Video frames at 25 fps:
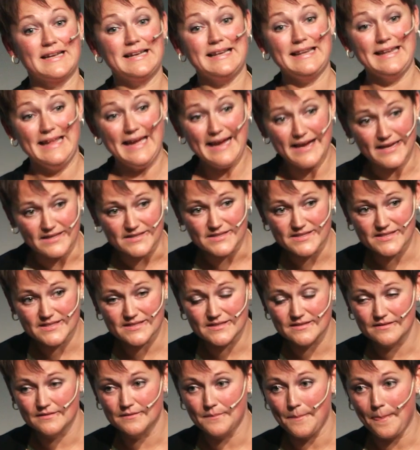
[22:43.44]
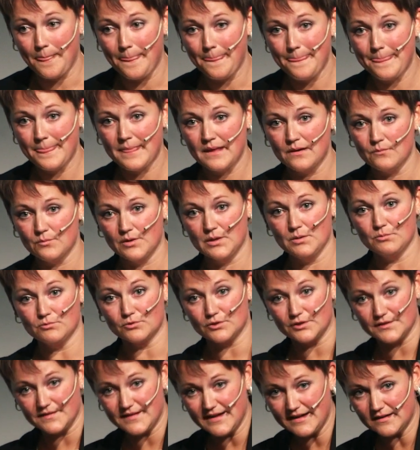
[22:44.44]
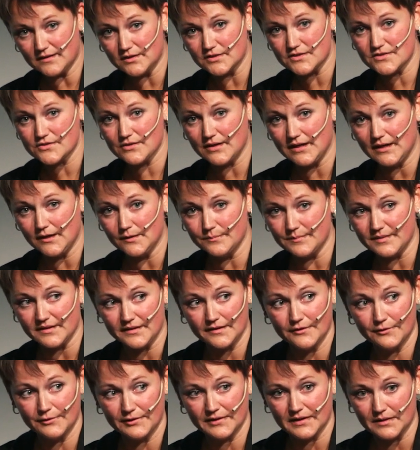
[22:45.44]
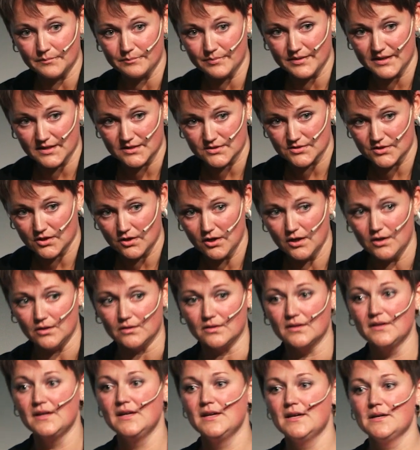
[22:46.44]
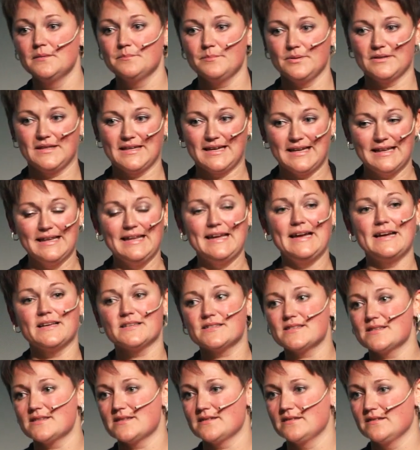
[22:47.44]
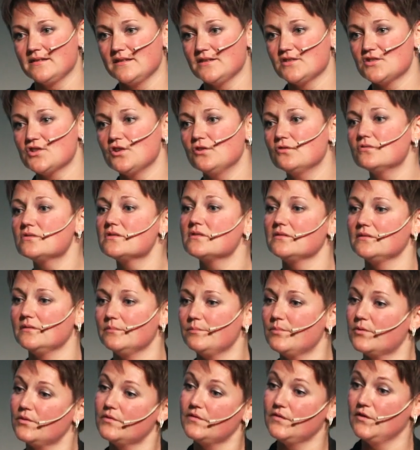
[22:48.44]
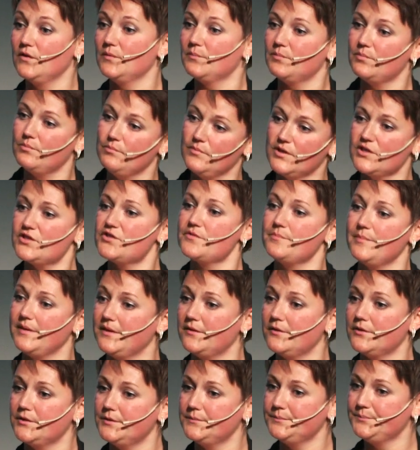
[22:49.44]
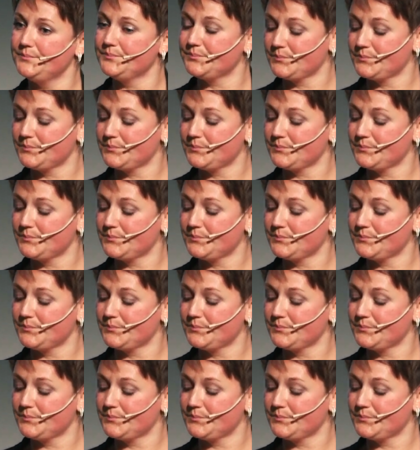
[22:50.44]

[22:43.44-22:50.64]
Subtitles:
class, we were there to help the hearing impaired girl, but the class in total performed much better.